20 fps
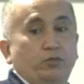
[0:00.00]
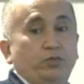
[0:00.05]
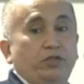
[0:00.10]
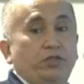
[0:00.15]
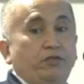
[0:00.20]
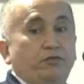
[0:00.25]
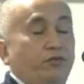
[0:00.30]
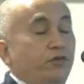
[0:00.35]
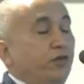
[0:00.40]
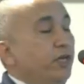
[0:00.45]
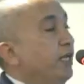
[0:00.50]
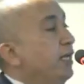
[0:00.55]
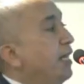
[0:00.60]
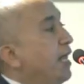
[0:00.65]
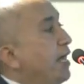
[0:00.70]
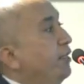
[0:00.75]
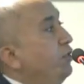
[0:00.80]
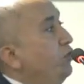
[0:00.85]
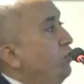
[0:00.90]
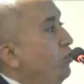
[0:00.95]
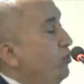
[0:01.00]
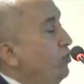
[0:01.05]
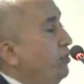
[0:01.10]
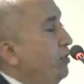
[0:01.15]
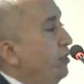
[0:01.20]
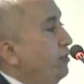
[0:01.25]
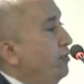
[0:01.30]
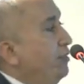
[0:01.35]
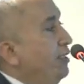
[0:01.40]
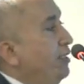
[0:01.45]
with different land
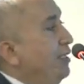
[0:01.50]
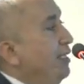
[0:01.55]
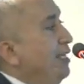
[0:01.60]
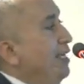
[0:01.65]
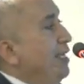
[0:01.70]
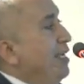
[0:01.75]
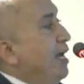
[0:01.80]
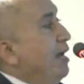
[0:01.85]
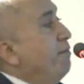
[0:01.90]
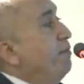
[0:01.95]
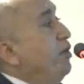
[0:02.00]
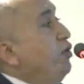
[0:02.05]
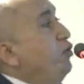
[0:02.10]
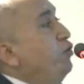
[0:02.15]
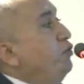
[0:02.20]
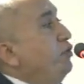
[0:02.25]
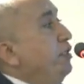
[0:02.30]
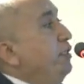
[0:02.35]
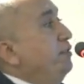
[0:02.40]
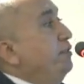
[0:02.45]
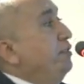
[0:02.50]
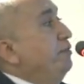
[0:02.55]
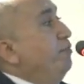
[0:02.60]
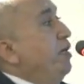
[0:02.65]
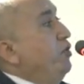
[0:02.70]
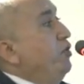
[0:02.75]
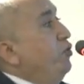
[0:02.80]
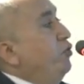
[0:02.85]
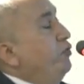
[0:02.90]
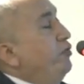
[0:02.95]
uses. And by, uses,
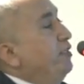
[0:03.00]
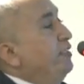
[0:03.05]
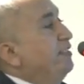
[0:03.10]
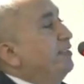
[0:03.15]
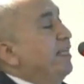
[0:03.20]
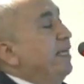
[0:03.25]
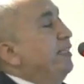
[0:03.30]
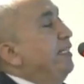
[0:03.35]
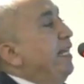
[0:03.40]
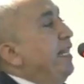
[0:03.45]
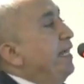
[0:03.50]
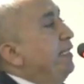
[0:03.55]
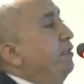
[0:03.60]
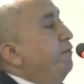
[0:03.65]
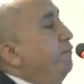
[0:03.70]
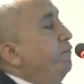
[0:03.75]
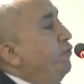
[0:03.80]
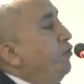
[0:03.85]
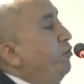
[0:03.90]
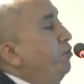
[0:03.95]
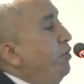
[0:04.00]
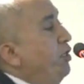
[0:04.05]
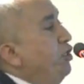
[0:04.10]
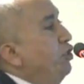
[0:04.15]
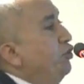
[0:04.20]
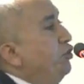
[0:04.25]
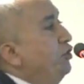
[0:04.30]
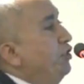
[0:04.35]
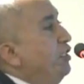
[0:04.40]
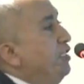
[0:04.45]
by using satellite
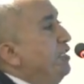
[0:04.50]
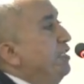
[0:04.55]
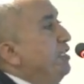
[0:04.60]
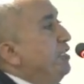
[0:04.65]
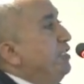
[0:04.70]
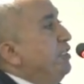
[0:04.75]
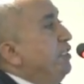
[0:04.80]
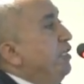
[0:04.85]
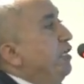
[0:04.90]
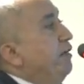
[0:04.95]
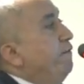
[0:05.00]
information, she